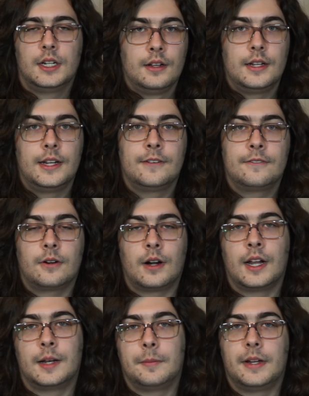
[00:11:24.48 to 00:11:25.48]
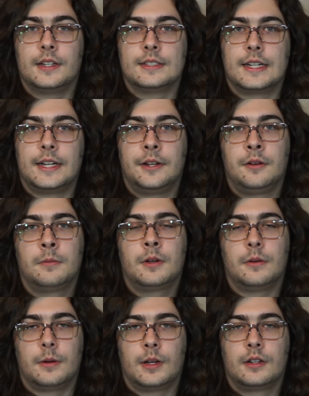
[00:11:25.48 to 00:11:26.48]
If our enemy is a
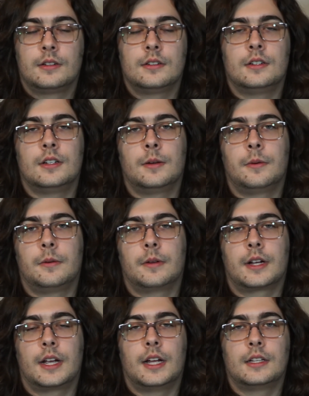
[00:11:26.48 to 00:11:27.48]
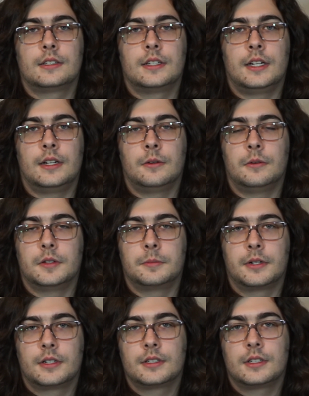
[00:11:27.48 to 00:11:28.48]
humanoid, we will cast
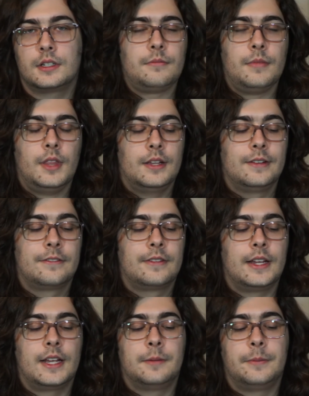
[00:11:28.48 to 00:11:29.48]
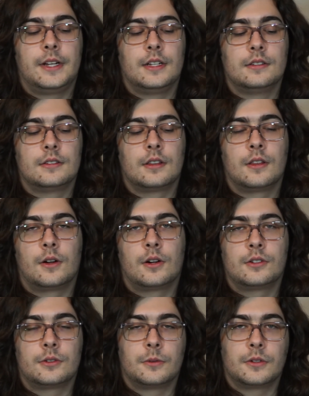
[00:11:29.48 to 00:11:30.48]
Hold Person. If the enemy is
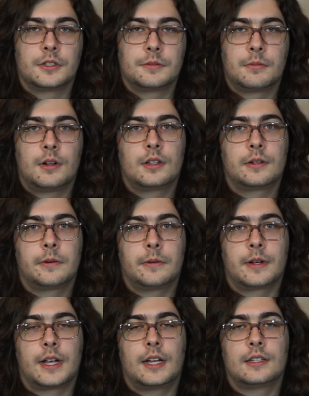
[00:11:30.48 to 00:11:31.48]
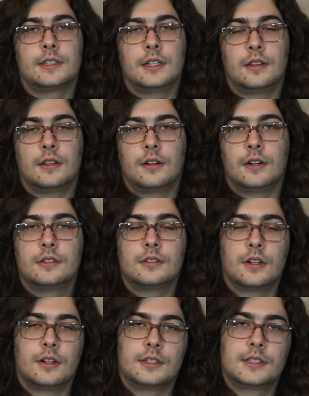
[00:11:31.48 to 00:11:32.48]
large or smaller, we will cast Enlarge
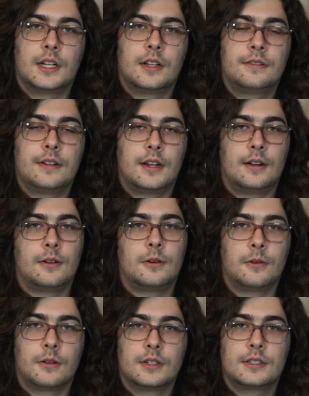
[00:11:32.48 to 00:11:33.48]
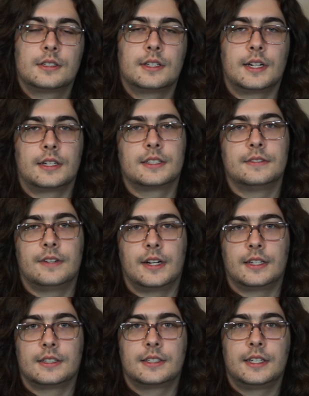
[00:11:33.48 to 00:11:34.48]
on ourself and our horse. Thanks to
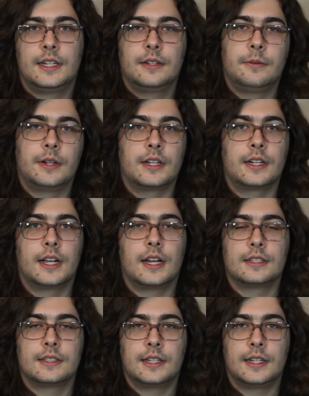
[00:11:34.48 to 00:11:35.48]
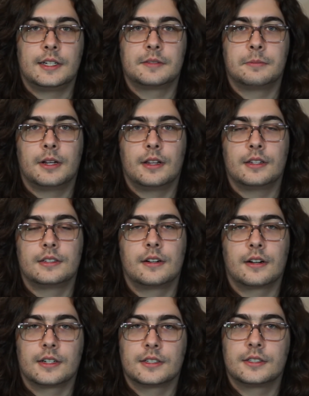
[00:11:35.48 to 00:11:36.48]
Bind Steed, we can cast any spell that
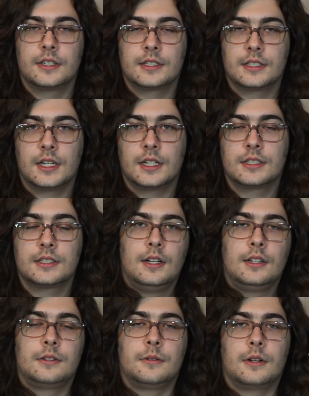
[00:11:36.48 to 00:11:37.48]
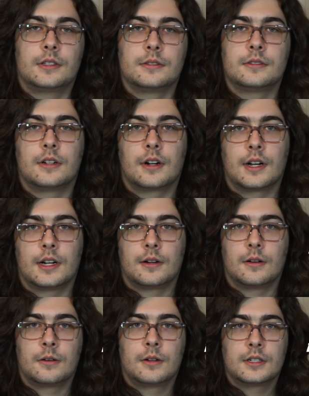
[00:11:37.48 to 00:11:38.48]
targets just us to also target
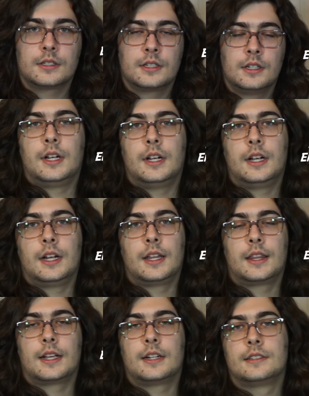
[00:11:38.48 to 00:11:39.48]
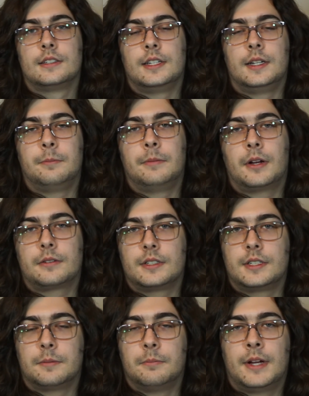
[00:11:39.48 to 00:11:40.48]
our horse. And thanks to the
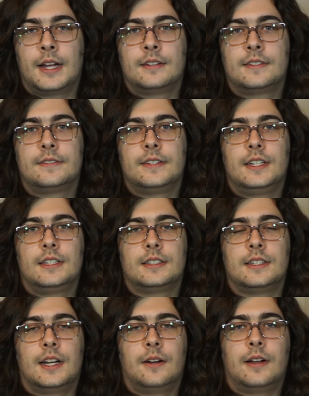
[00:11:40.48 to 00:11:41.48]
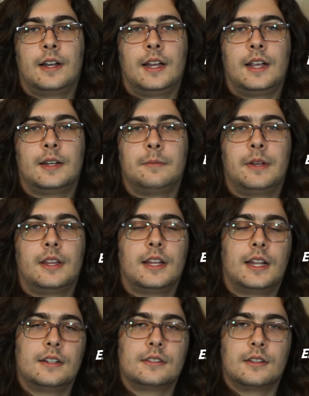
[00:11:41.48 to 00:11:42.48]
Mounted Combatant feat, now any enemy
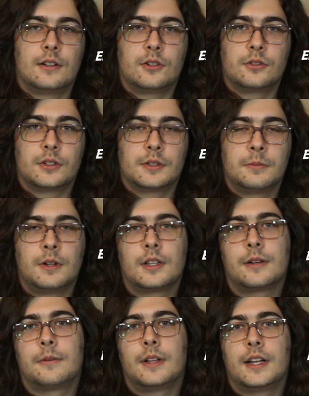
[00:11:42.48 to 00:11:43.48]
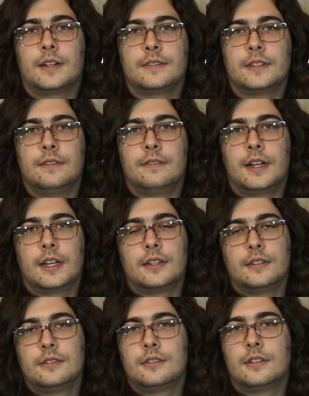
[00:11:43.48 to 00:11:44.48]
that is large or smaller will have
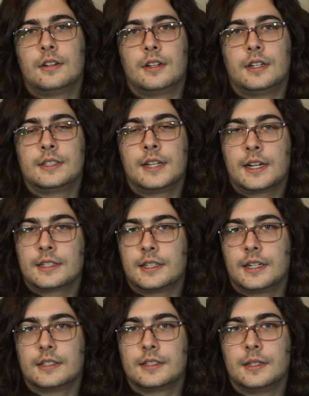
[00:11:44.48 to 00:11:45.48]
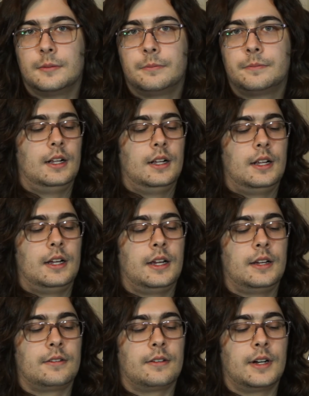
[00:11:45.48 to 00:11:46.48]
advantage on attacks against them.
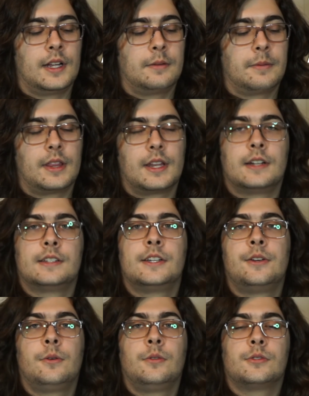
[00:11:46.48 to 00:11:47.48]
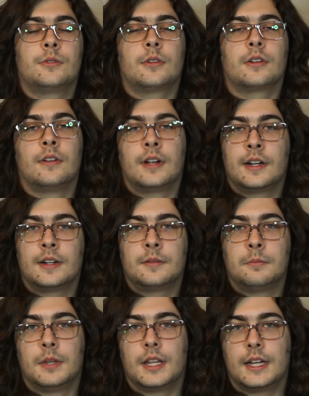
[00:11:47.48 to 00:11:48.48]
And for an enemy that is huge or
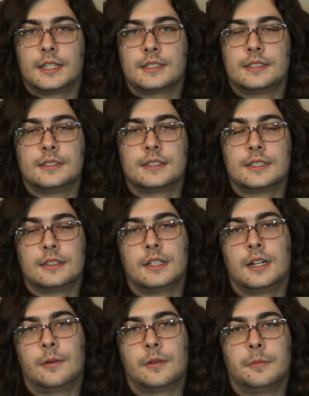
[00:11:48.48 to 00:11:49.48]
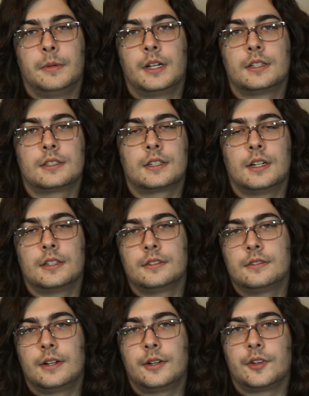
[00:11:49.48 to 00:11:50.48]
greater, Bless is still our best
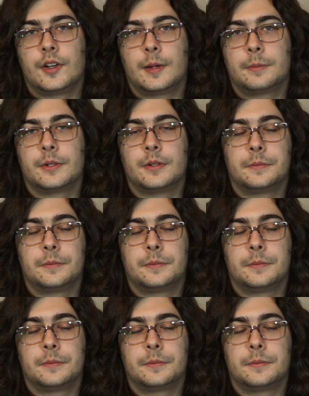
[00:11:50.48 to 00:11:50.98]
concentration option.